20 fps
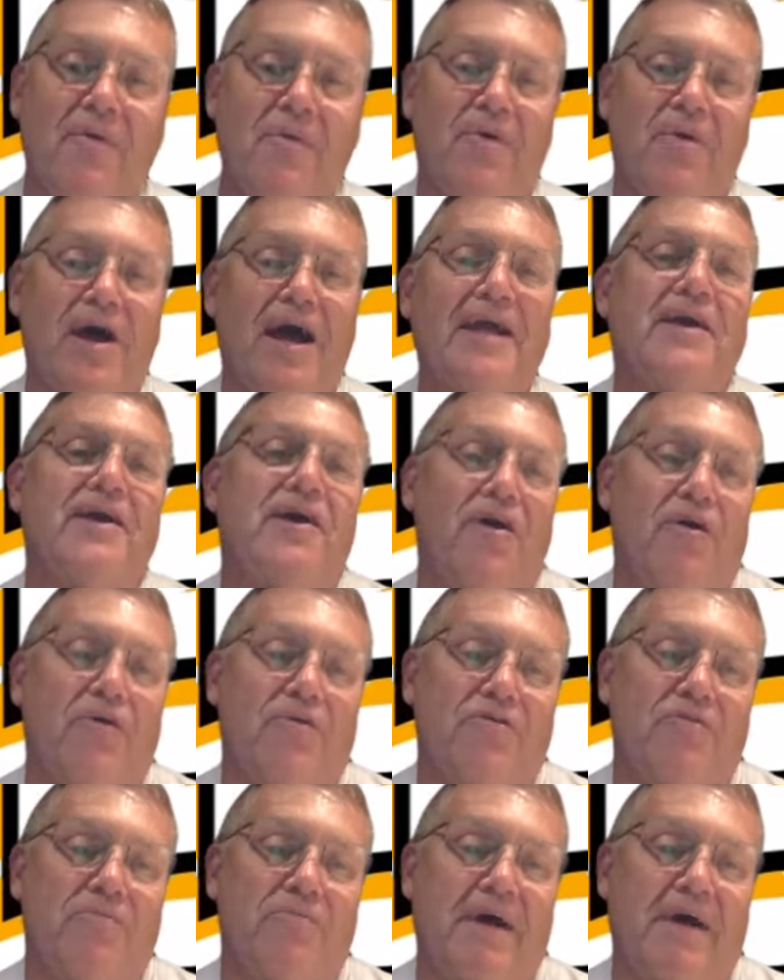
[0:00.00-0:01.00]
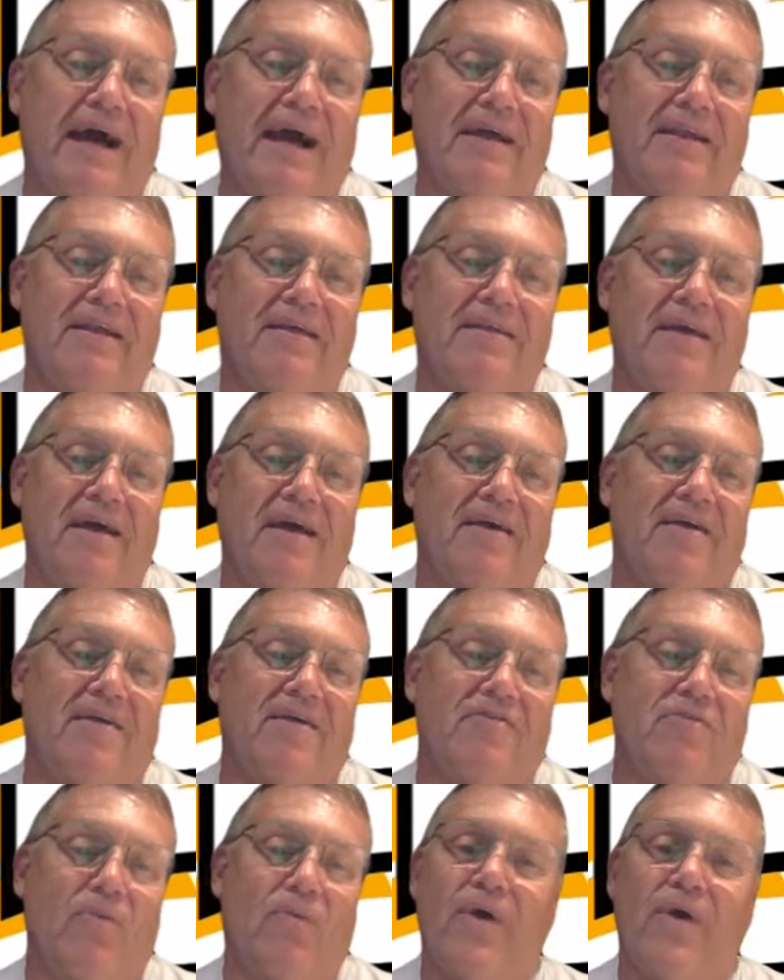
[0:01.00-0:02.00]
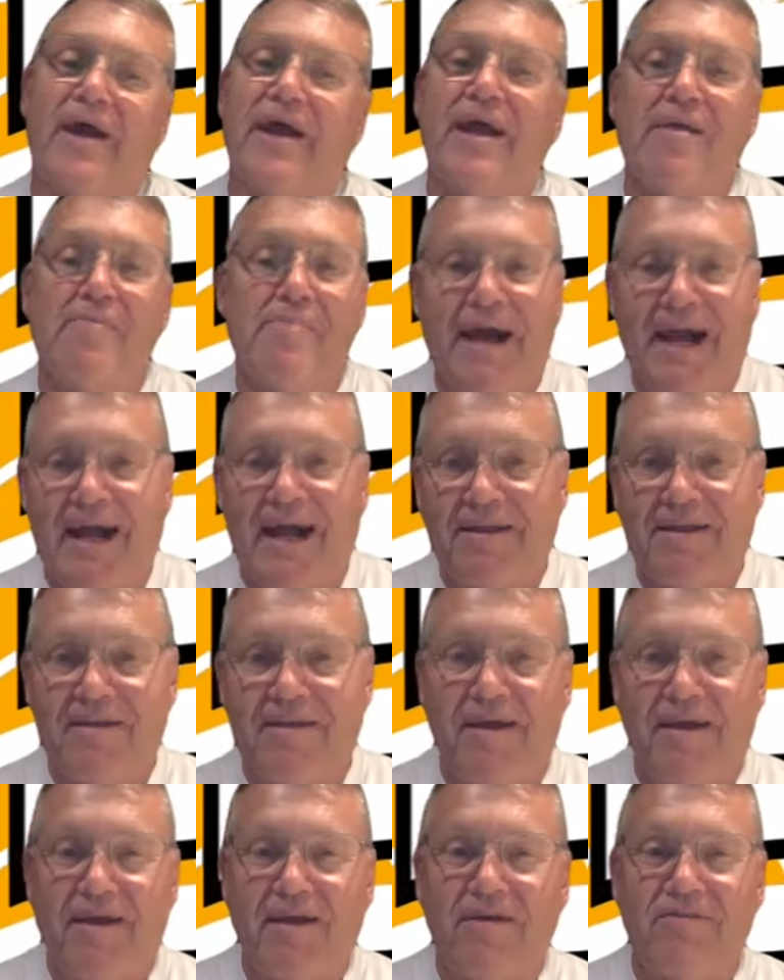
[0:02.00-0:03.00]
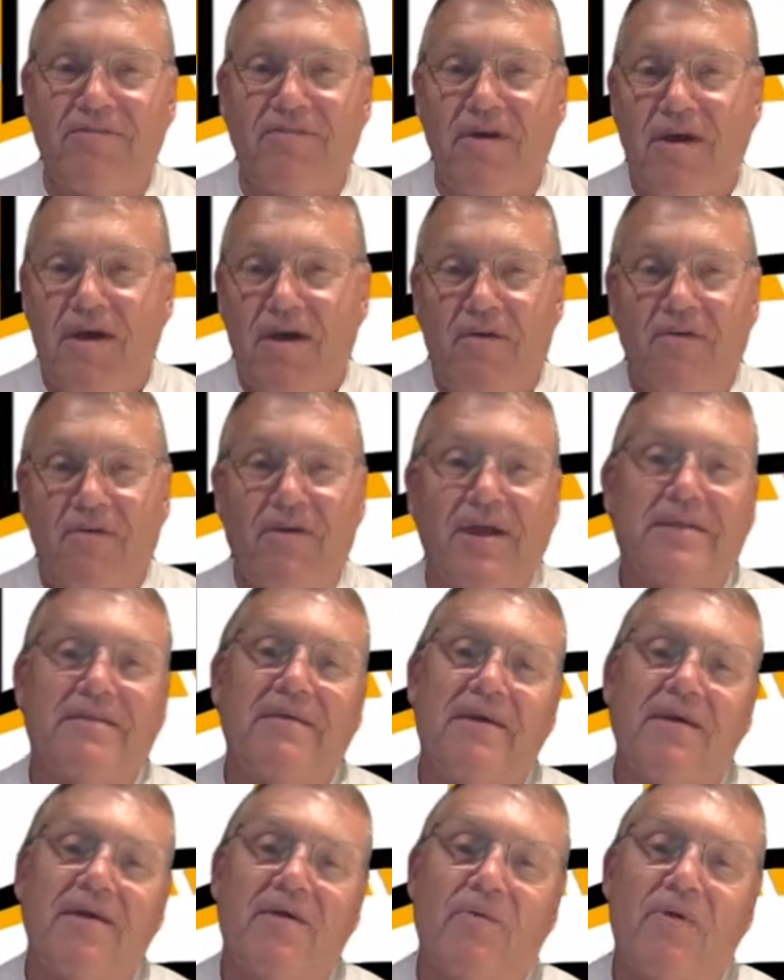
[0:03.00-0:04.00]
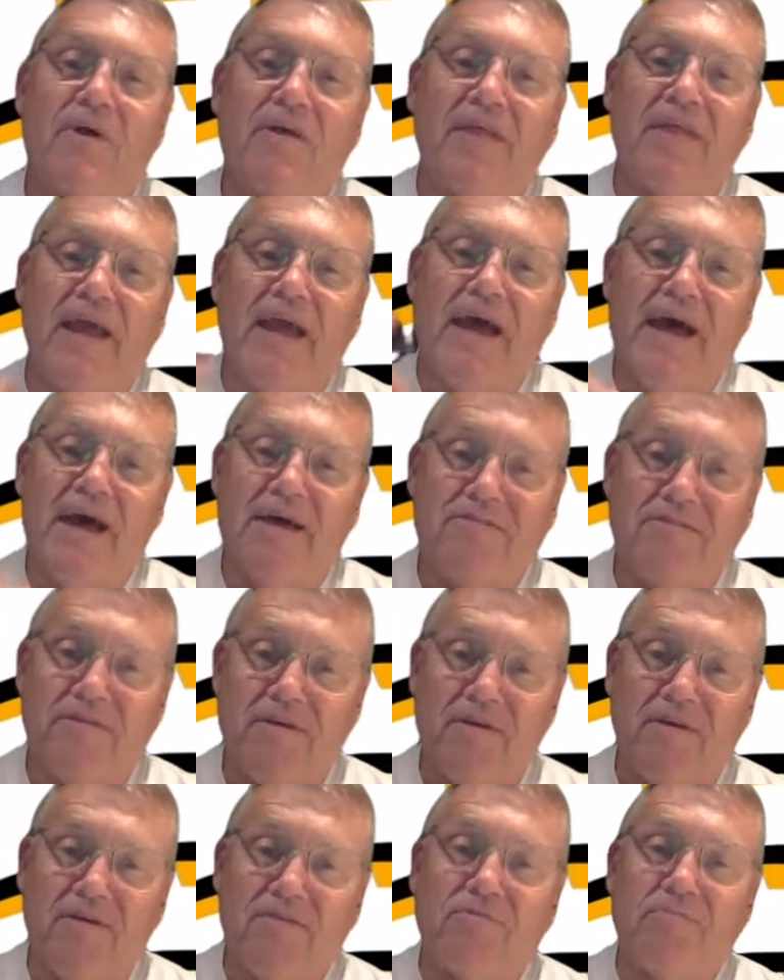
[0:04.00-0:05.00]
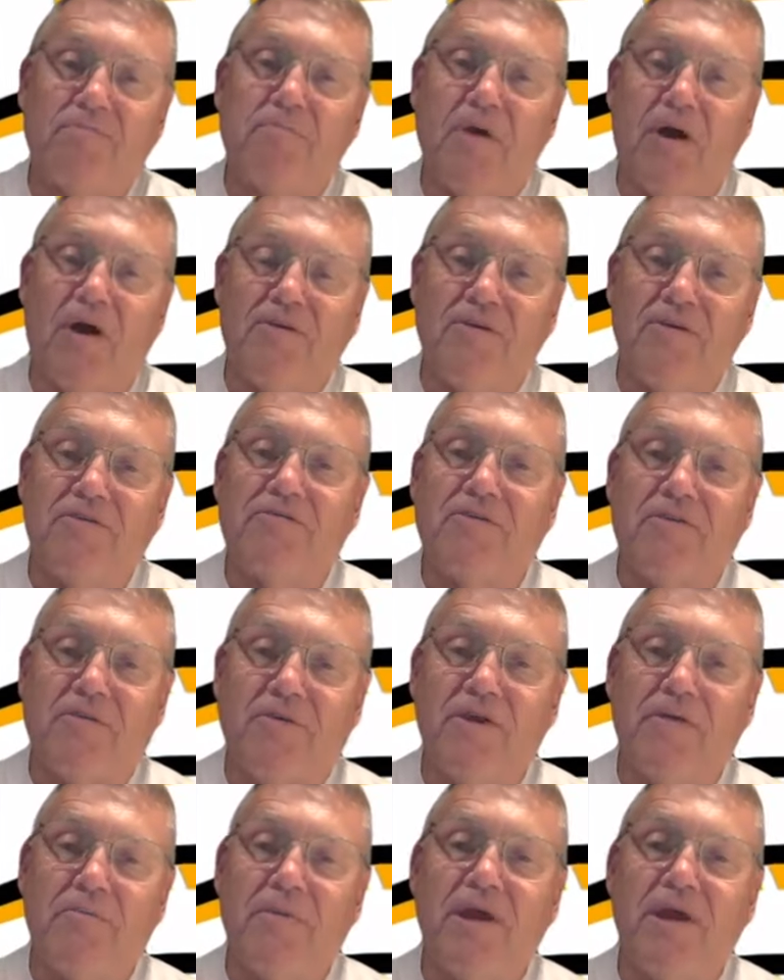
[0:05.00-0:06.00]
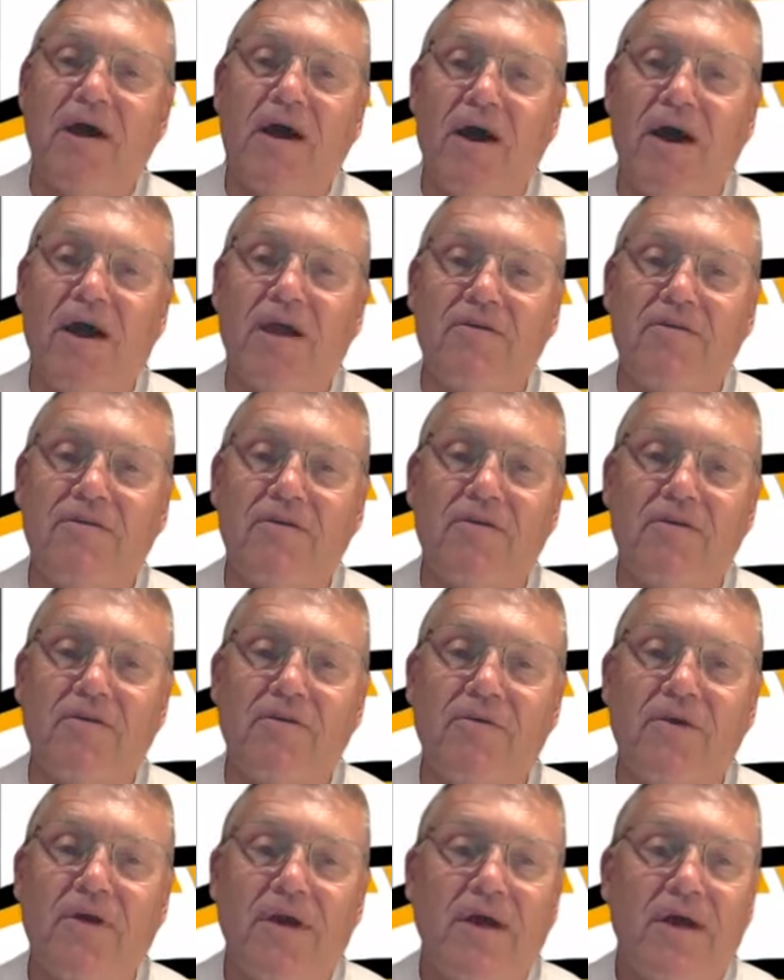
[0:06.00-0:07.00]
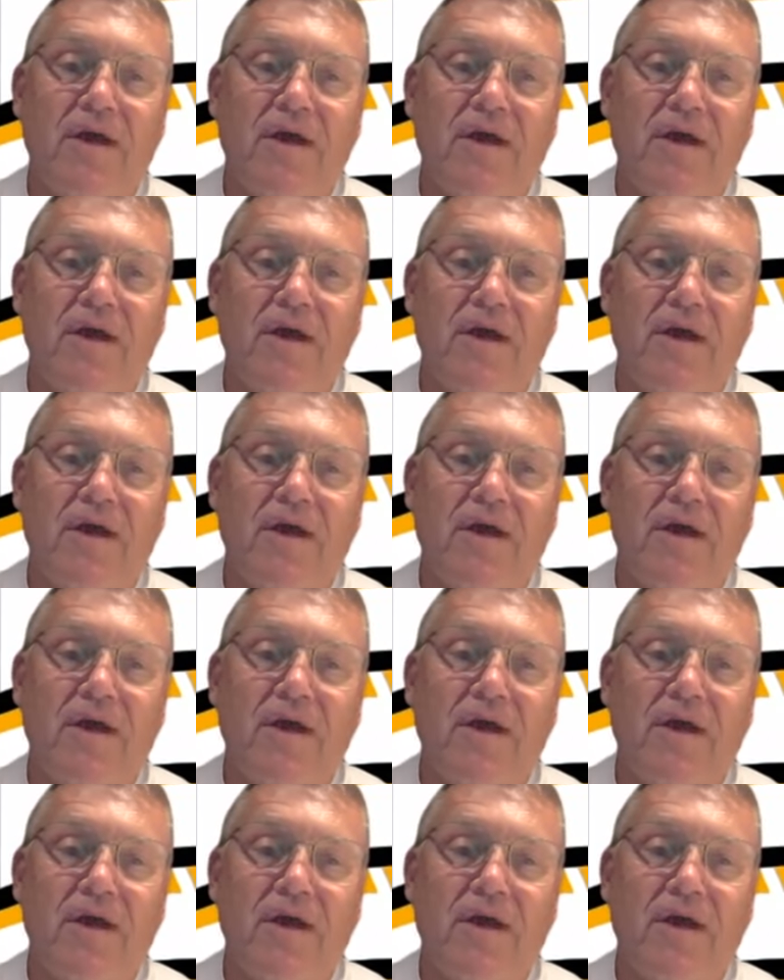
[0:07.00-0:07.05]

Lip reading: when I coached back in the days, way back in the days, right there where the S is on your screen behind you,